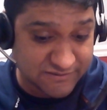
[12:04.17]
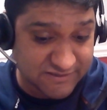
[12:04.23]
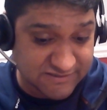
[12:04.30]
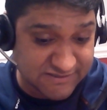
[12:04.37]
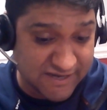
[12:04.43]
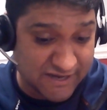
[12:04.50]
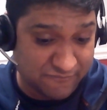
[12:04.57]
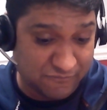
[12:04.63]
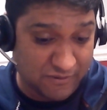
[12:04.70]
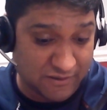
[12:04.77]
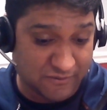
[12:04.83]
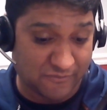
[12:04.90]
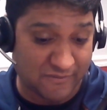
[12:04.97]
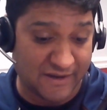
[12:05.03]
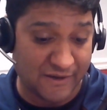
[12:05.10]
on this
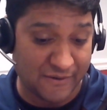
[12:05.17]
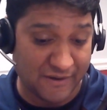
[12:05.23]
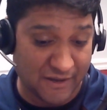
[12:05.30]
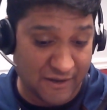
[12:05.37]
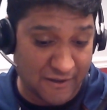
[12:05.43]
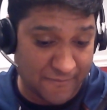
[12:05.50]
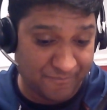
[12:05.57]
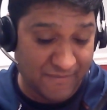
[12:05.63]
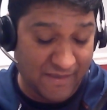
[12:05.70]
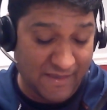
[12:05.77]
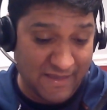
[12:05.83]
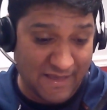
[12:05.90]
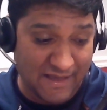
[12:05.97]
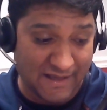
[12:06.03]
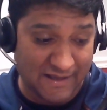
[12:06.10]
network trying to,
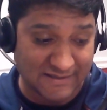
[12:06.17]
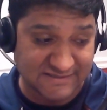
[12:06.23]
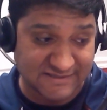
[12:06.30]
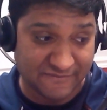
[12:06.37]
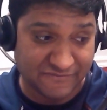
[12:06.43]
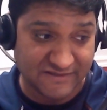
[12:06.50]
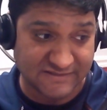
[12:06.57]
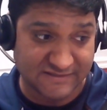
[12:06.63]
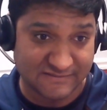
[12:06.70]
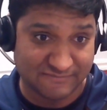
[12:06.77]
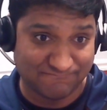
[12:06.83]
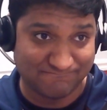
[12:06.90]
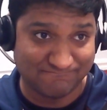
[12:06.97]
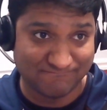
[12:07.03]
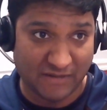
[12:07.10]
sniff this,
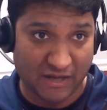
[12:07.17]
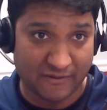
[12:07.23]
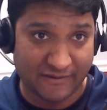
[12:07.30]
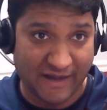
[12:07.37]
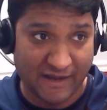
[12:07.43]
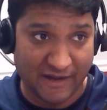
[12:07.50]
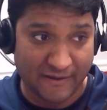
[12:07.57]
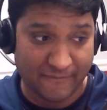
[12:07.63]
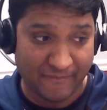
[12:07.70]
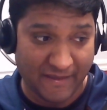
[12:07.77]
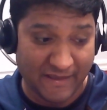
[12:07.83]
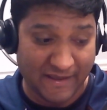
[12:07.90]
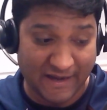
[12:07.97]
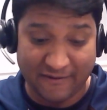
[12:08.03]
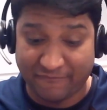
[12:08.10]
data,
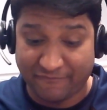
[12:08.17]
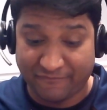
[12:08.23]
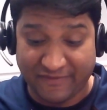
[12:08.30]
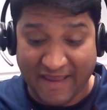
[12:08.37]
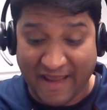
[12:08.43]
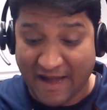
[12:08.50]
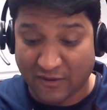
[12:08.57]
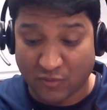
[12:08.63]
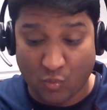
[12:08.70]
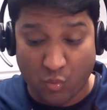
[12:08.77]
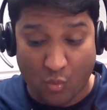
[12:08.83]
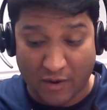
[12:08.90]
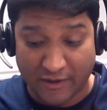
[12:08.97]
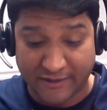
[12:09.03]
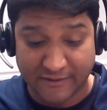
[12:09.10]
and if they had
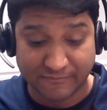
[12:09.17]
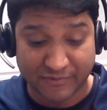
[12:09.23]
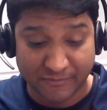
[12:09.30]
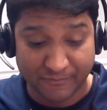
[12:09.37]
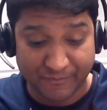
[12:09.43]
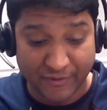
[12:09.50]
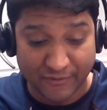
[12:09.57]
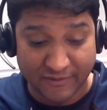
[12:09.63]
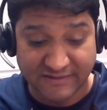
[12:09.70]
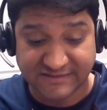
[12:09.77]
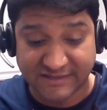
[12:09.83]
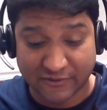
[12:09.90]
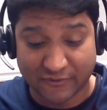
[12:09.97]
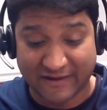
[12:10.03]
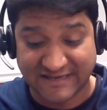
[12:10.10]
quantum
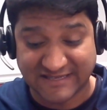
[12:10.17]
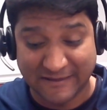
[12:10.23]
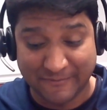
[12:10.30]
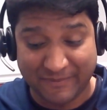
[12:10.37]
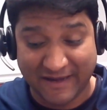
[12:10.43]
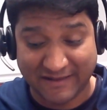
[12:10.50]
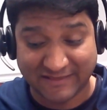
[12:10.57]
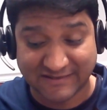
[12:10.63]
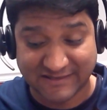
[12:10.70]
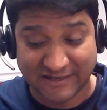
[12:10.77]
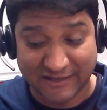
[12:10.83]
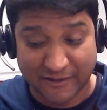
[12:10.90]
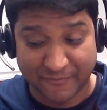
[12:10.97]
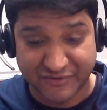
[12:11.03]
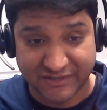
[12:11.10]
computers that could actually break this
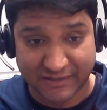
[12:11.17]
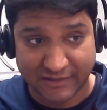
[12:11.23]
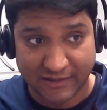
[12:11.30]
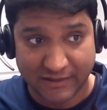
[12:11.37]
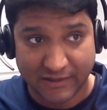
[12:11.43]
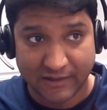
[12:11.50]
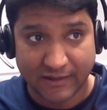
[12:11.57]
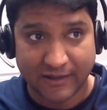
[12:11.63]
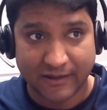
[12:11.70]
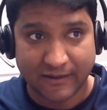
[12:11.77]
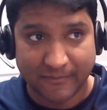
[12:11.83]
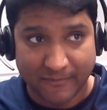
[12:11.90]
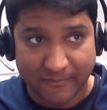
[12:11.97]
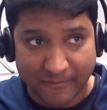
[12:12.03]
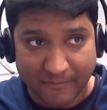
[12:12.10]
encryption,
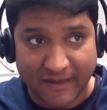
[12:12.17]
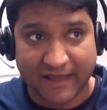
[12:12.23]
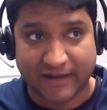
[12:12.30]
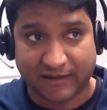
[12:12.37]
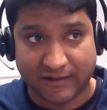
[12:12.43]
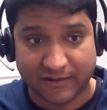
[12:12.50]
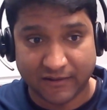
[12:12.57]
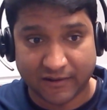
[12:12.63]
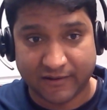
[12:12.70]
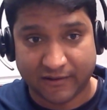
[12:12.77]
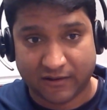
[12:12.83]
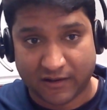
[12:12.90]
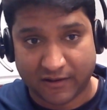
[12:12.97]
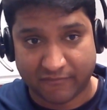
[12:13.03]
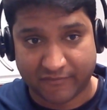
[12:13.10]
man, you're
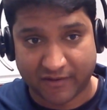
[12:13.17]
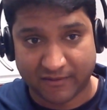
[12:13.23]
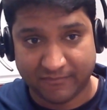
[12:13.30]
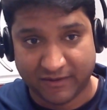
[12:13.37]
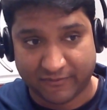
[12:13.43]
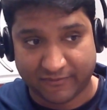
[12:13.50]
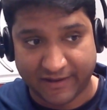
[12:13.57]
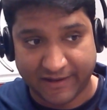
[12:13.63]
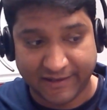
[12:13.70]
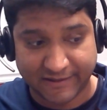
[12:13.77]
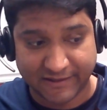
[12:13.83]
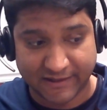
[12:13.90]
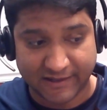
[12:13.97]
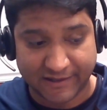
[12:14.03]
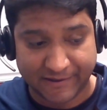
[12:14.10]
in a lot of trouble,
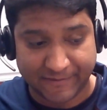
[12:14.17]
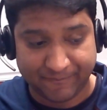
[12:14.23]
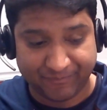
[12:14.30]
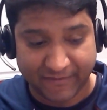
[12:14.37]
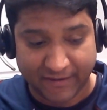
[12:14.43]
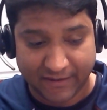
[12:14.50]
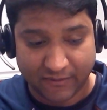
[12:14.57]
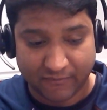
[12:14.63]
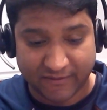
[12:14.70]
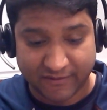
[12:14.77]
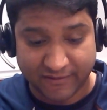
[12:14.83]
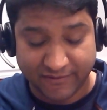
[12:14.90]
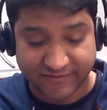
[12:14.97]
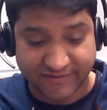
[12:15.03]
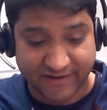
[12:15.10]
right? One
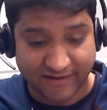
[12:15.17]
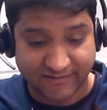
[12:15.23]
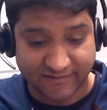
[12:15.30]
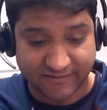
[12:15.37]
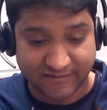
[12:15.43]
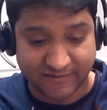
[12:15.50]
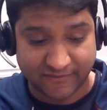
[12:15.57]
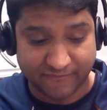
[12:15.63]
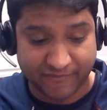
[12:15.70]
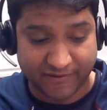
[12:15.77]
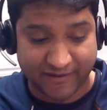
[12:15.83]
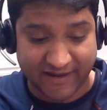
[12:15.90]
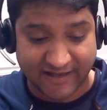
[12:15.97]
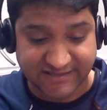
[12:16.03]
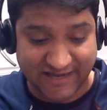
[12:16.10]
of the use cases is if you
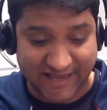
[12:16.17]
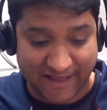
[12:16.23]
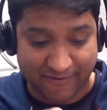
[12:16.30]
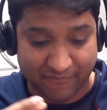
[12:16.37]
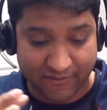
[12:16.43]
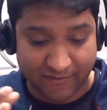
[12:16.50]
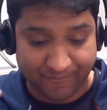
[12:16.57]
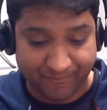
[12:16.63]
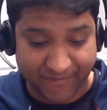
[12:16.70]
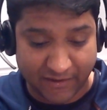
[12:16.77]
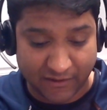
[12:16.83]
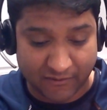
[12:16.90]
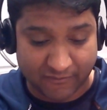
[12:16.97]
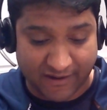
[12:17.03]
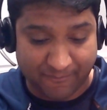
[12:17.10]
can actually have a
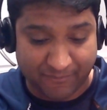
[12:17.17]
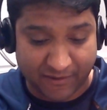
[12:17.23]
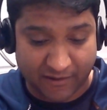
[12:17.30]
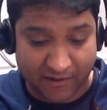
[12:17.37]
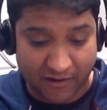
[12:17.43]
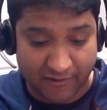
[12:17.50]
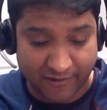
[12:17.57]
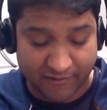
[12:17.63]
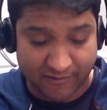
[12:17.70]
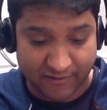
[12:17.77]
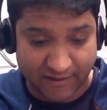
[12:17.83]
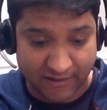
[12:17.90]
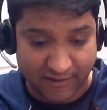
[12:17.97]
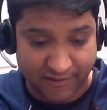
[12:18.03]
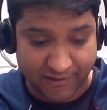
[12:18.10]
wrapper around your
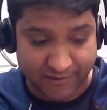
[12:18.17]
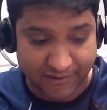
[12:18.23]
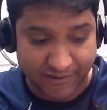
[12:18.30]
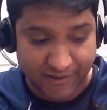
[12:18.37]
regular